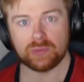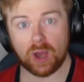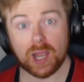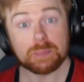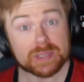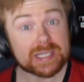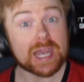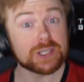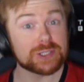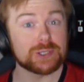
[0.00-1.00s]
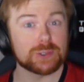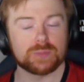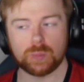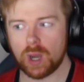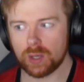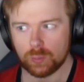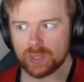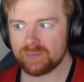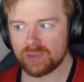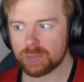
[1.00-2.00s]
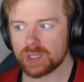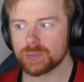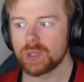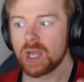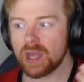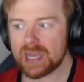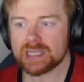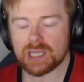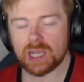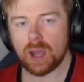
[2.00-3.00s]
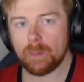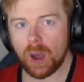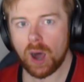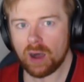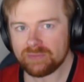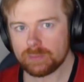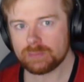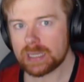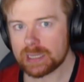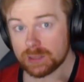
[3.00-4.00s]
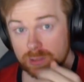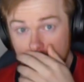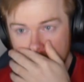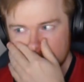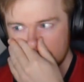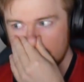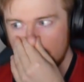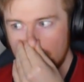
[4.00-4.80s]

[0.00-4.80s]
that I potentially could have won or whatever the prize pool, it's like $500,000.